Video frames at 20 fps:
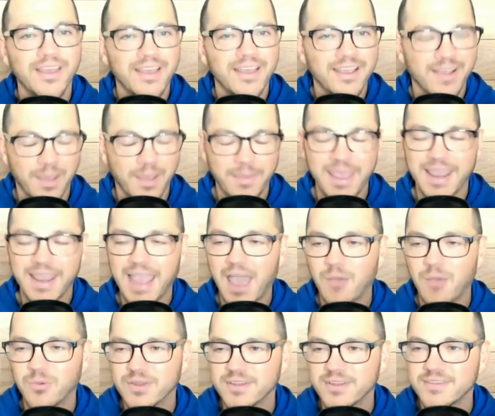come hang out
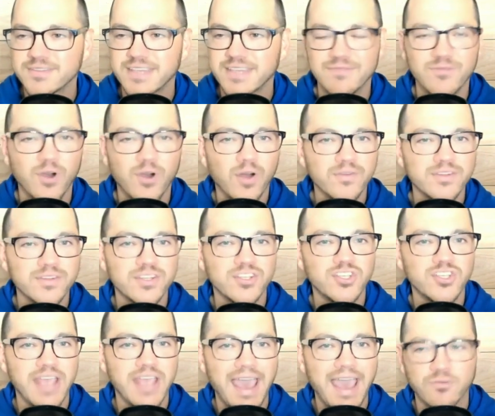with us, get involved in the
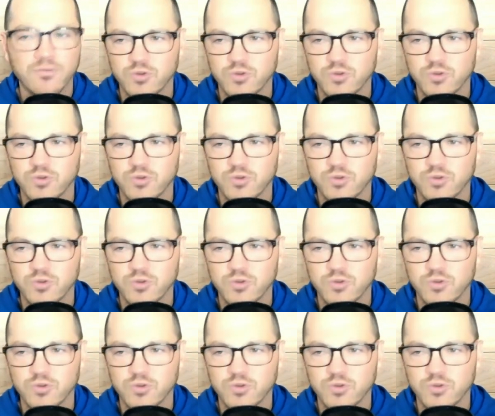chat,